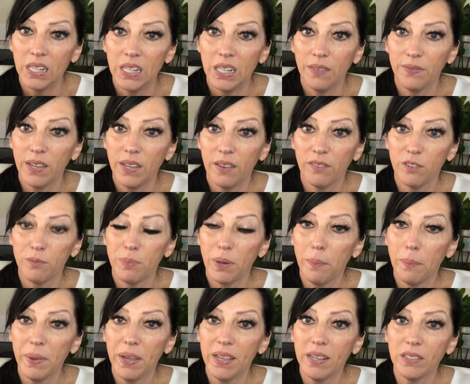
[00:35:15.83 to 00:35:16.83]
If you have a
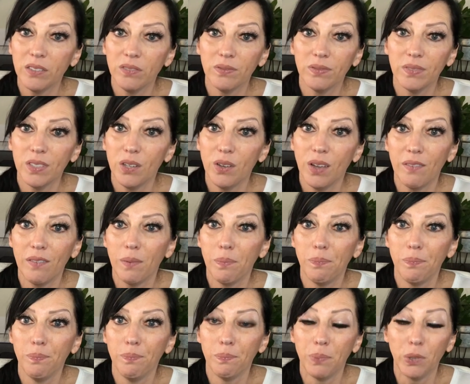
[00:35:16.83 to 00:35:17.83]
puppy and you have a
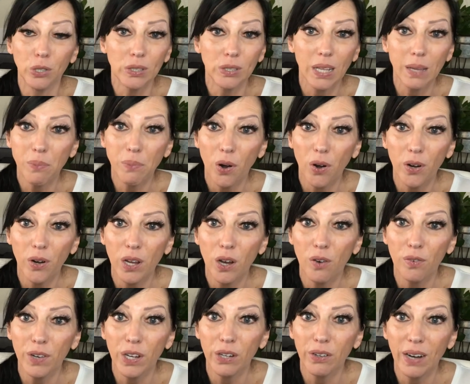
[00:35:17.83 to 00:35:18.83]
birthday party
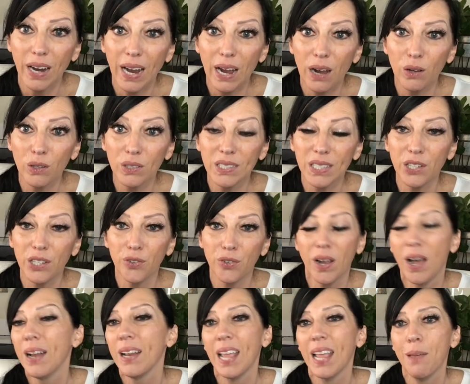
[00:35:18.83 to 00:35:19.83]
over at your house and you're
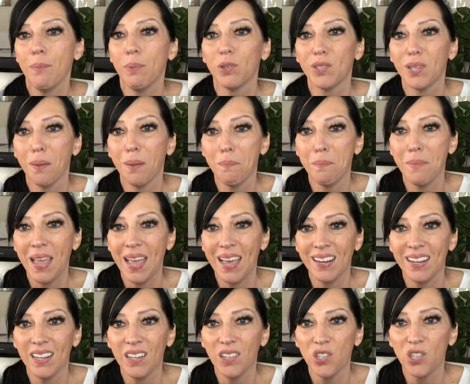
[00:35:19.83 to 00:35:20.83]
not able to
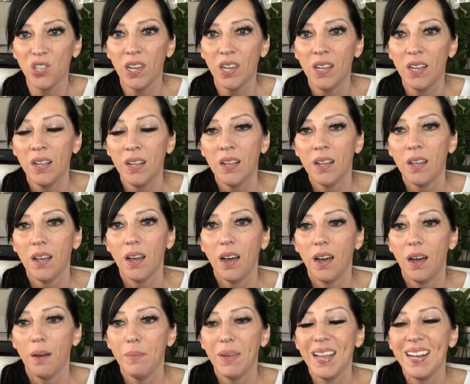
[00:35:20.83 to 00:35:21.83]
manage
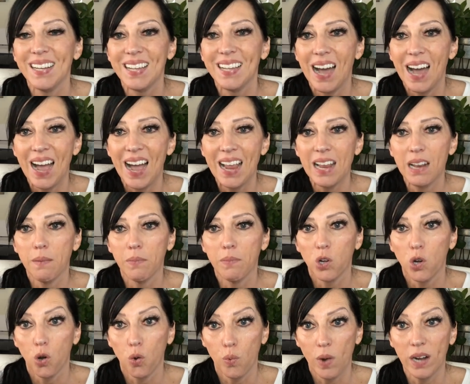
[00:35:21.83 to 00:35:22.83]
and guide
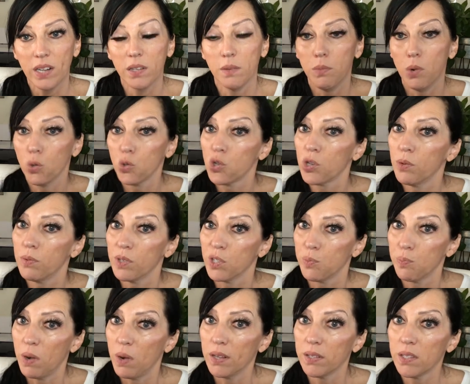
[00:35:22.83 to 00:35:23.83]
correct emotional
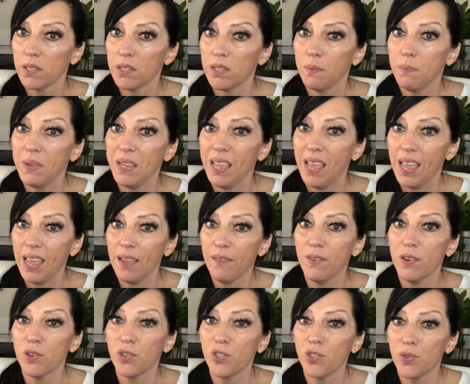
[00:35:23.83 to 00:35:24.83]
responses and
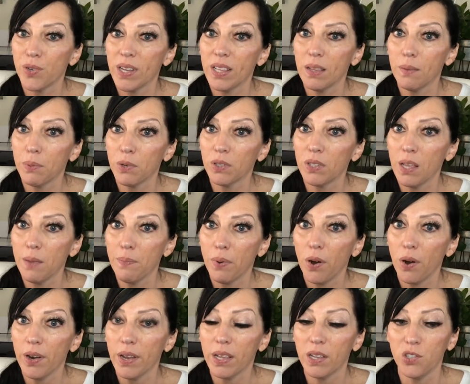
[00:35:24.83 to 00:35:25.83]
behavior during the birthday
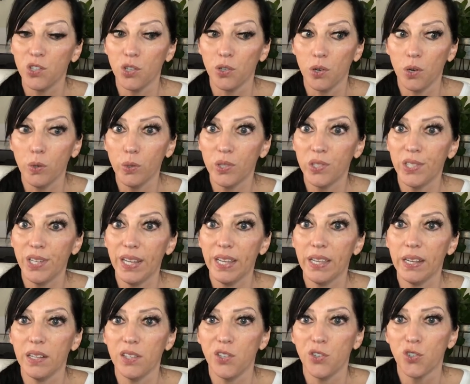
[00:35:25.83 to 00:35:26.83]
party because you're
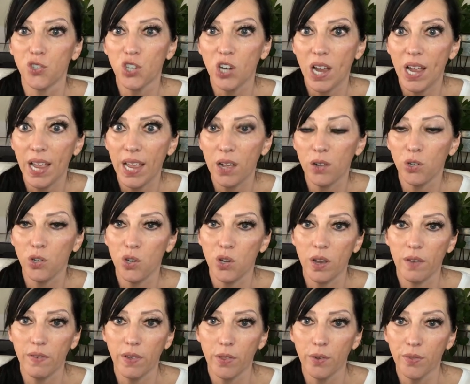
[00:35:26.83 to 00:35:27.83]
hosting and it's your child and you
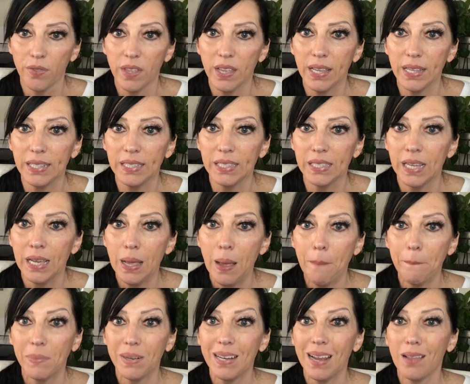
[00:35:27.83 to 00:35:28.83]
have other things,
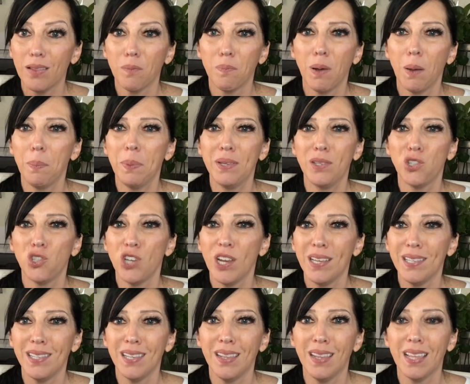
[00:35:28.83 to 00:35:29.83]
but now the puppy's
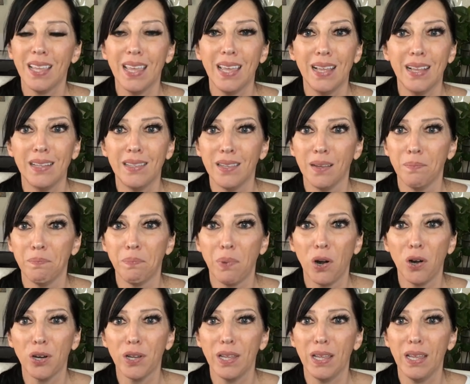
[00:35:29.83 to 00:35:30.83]
chasing the kids and
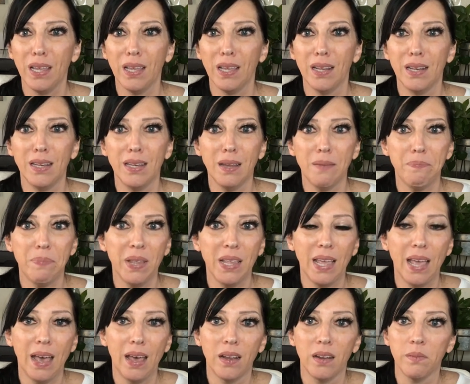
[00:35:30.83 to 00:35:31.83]
barking and
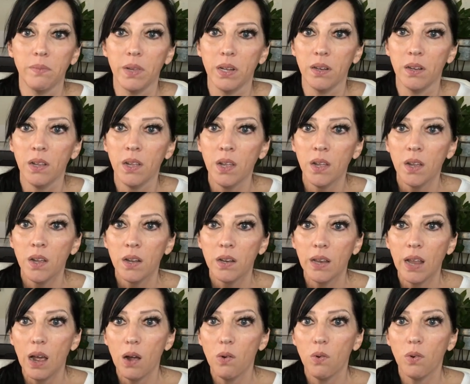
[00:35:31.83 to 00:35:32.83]
nipping at them, and
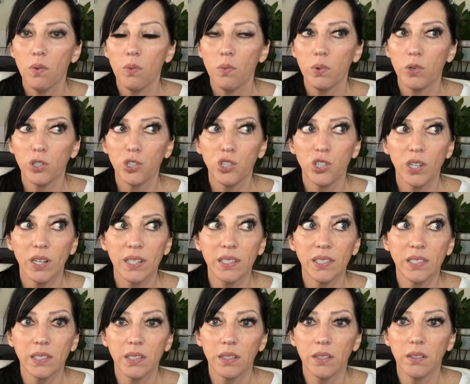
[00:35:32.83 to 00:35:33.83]
now we're
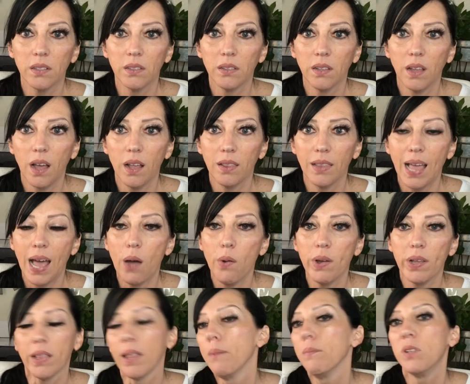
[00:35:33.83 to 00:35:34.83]
just
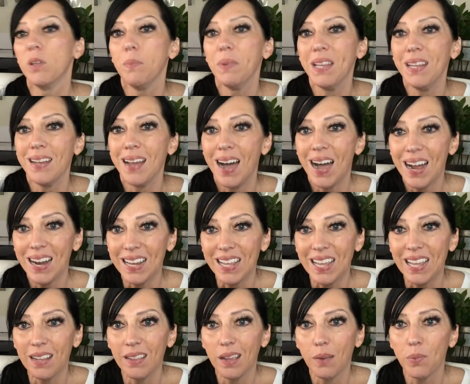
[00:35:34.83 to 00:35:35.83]
allowing them to be
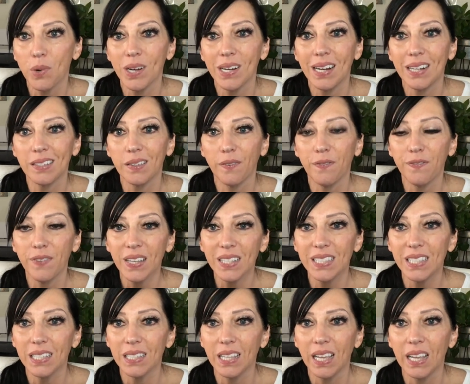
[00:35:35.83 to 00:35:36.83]
naughty, and then we're going to have to
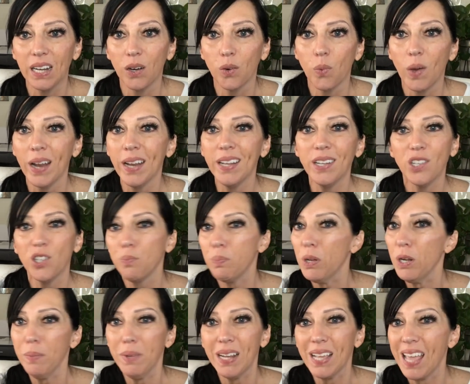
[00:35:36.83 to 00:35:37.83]
fix it later. Why don't you just
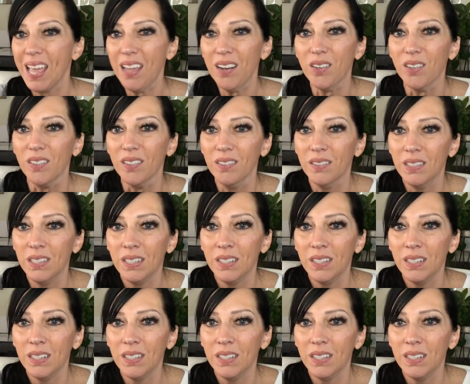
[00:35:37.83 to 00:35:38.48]
put them in a kennel,